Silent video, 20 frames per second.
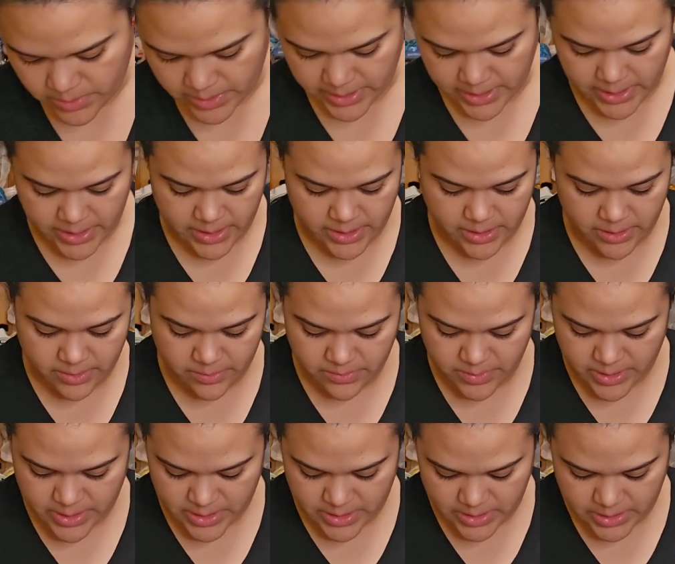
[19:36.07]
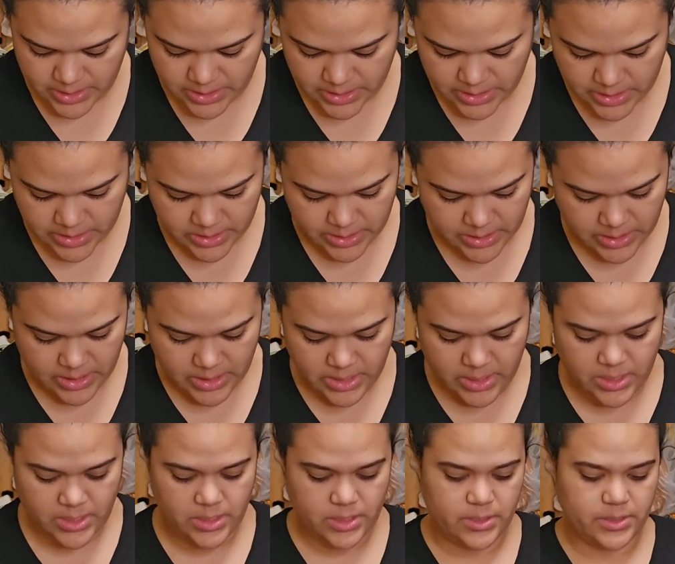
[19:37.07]
I have any in
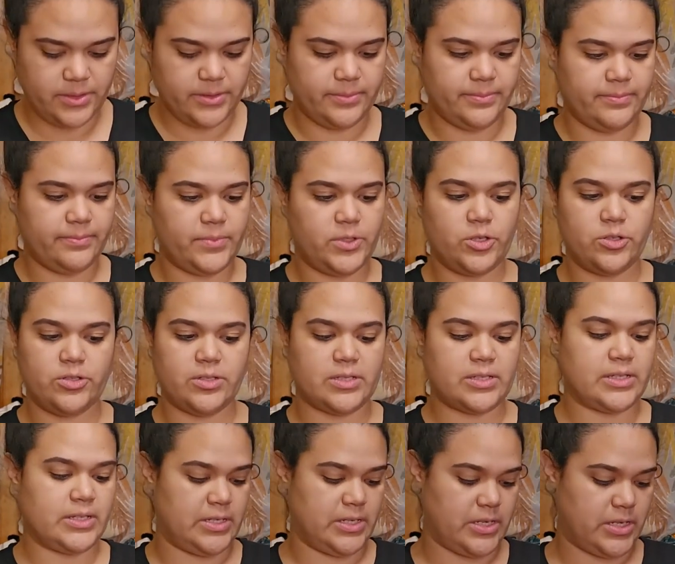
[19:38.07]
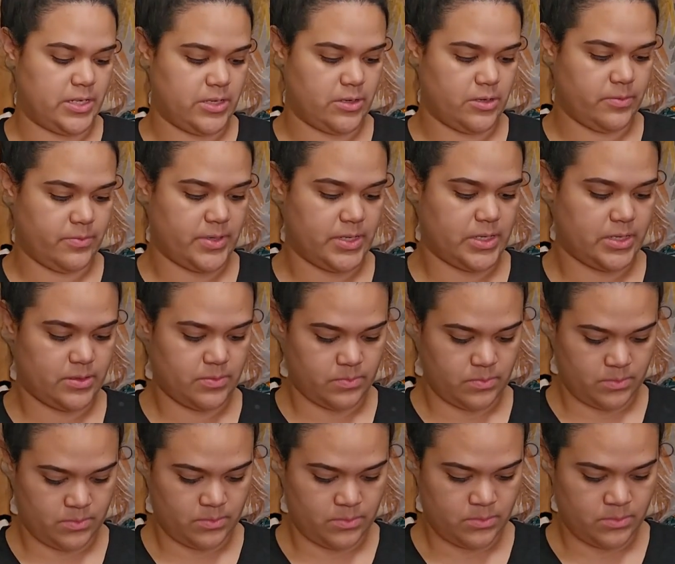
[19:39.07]
here? You're just going to hear me
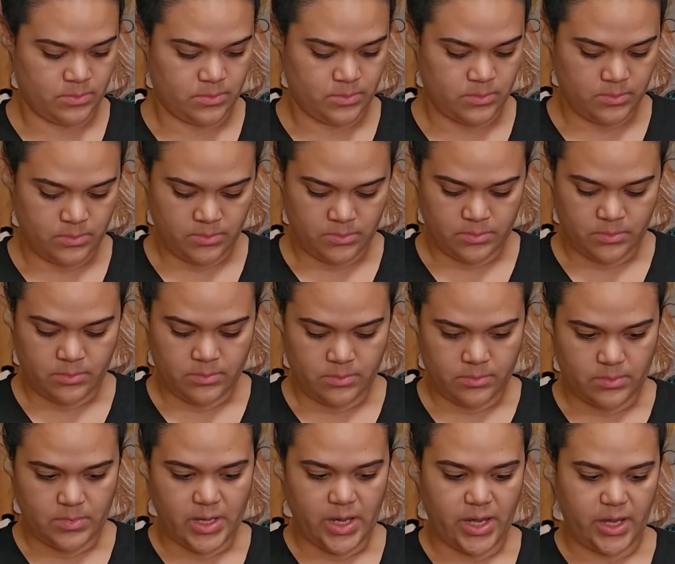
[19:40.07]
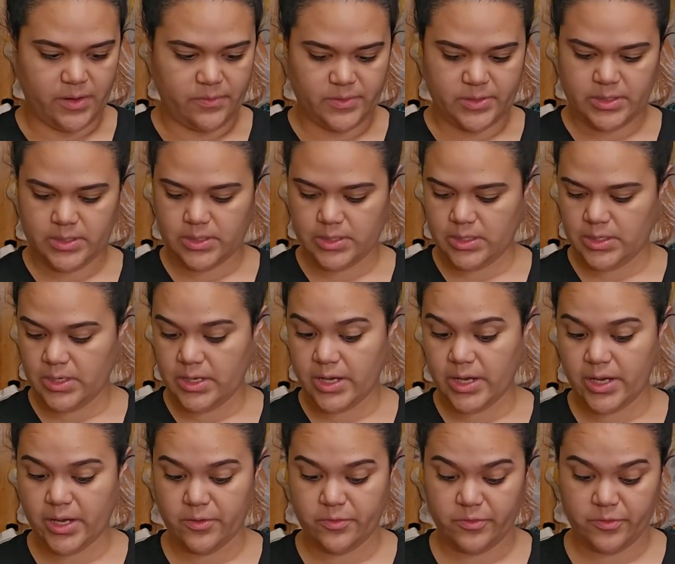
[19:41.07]
half sing,
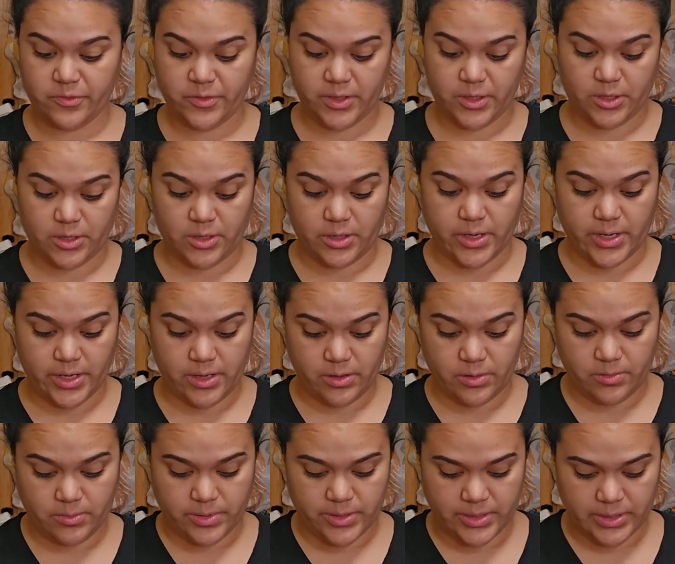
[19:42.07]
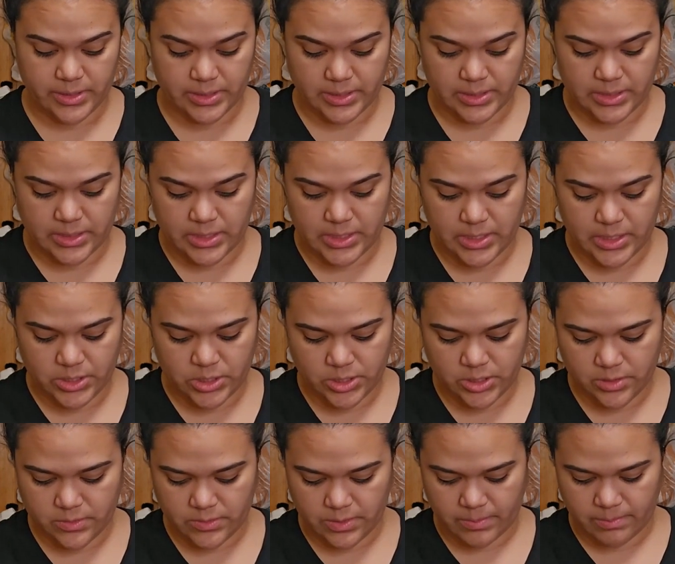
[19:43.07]
half figure out what is in each
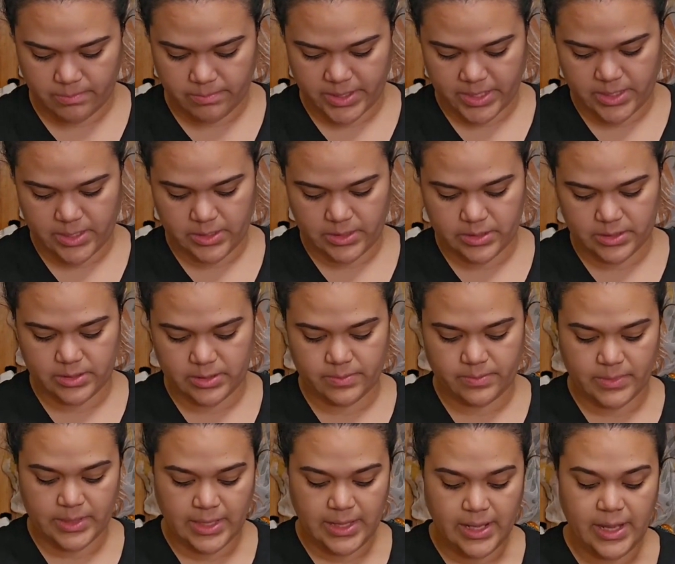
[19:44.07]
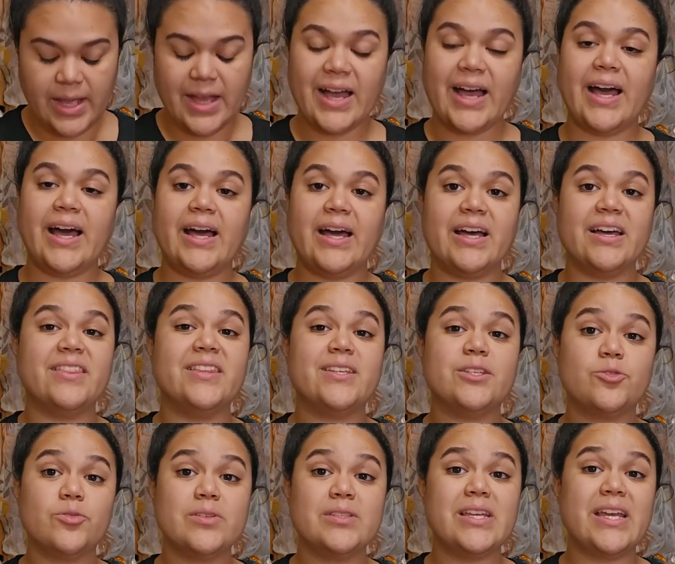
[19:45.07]
of the bags.
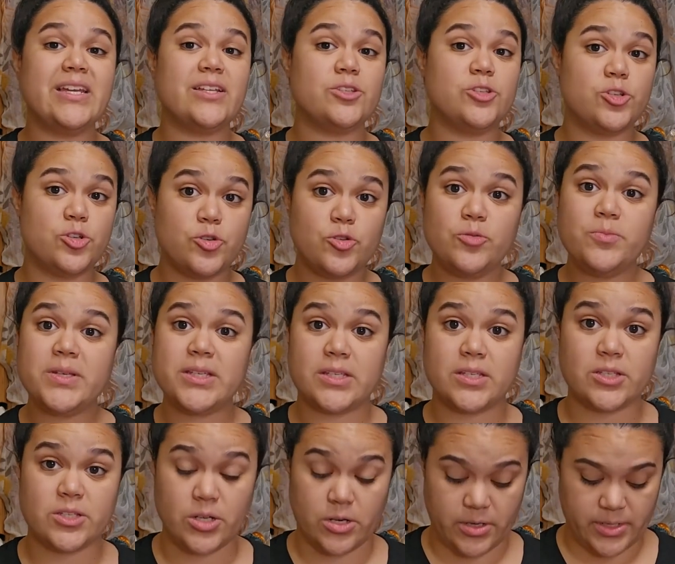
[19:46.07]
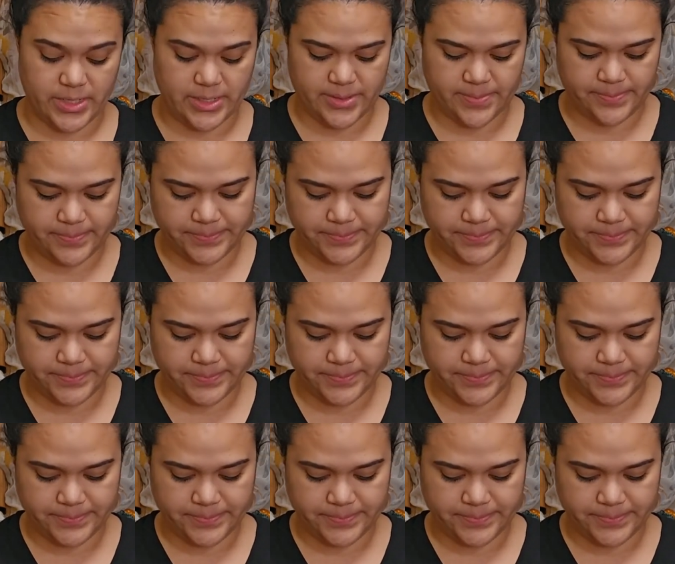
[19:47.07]
This one's a to be started